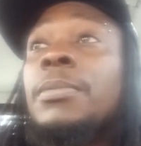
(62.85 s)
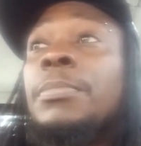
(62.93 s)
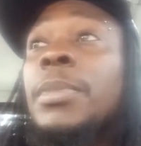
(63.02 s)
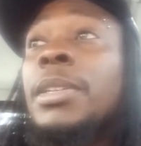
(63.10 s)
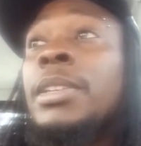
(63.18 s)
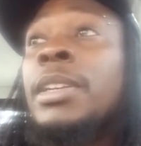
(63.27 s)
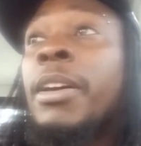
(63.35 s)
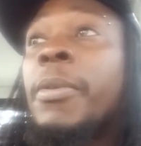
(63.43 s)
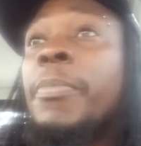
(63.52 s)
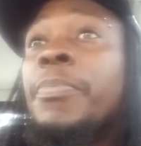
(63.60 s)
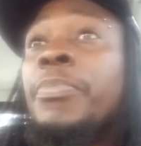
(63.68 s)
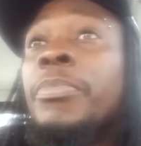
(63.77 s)
But yet,
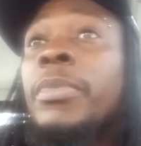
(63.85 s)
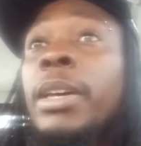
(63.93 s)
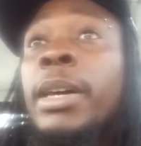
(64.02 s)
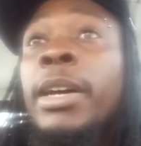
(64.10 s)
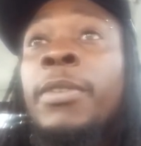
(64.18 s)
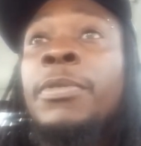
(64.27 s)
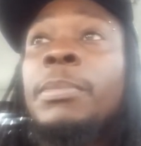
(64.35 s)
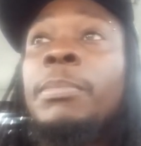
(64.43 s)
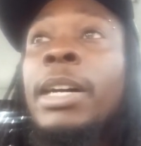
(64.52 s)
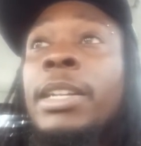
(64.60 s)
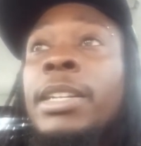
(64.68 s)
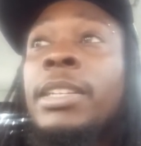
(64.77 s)

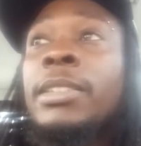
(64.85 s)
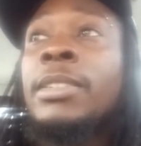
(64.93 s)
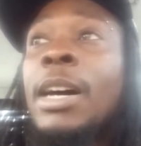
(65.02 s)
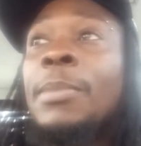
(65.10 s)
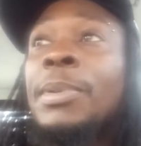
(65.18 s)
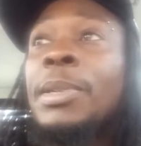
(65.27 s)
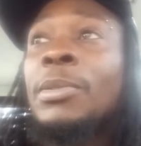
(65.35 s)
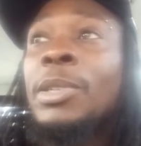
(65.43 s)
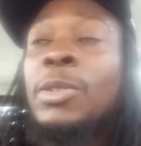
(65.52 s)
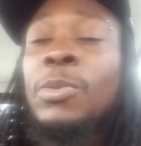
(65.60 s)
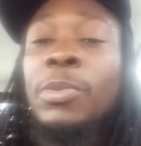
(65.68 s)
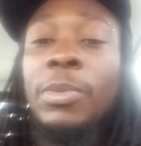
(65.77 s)
everybody is hopping on
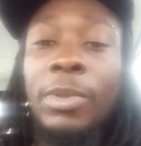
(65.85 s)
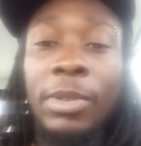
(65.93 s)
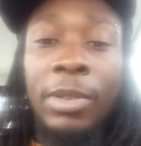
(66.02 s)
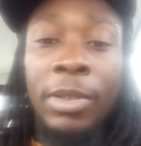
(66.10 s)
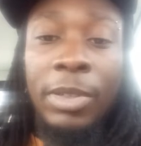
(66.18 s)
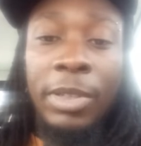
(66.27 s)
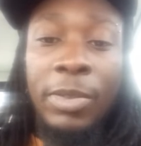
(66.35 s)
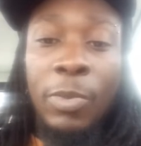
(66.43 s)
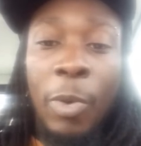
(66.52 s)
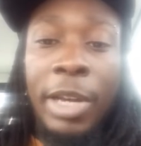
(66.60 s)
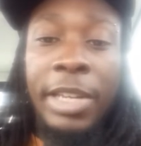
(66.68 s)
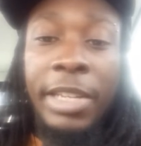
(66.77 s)
this
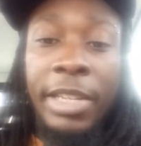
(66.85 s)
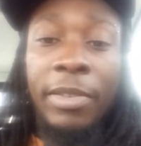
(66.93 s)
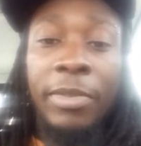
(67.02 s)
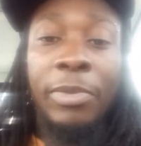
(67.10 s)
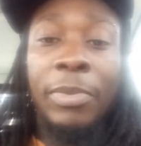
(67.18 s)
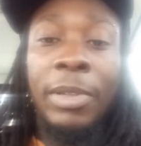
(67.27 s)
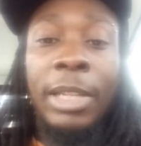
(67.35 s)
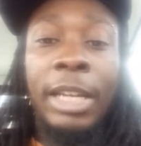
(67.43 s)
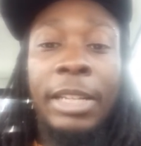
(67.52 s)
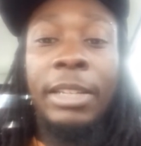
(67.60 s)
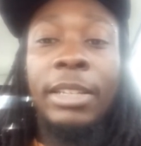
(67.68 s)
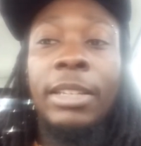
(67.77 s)
wave with
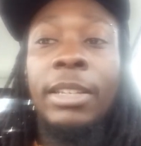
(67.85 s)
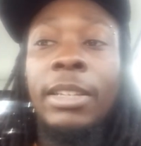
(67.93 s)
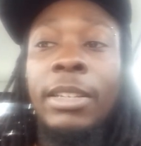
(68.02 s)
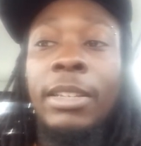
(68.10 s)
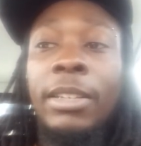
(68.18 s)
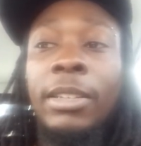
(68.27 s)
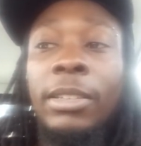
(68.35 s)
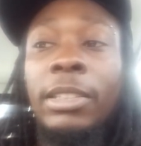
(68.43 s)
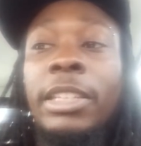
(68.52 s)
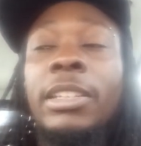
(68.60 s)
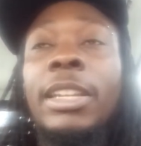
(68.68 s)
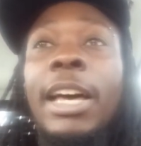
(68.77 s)
like
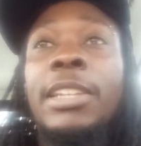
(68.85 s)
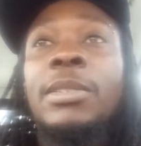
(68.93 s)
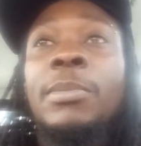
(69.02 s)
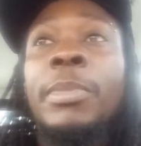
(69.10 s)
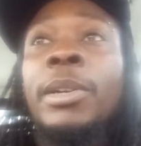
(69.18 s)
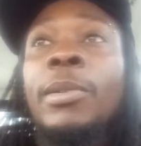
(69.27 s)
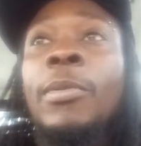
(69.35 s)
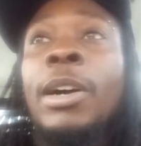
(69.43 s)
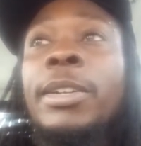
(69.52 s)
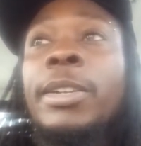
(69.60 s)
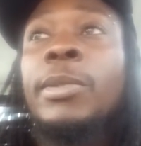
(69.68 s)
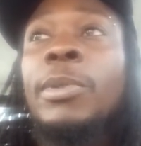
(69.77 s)
legalizing
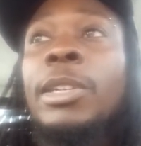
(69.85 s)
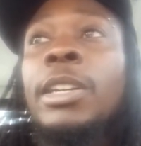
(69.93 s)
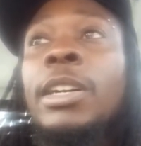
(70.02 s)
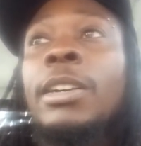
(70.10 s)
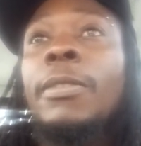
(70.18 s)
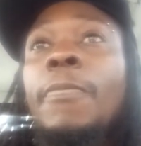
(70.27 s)
marijuana and whatnot.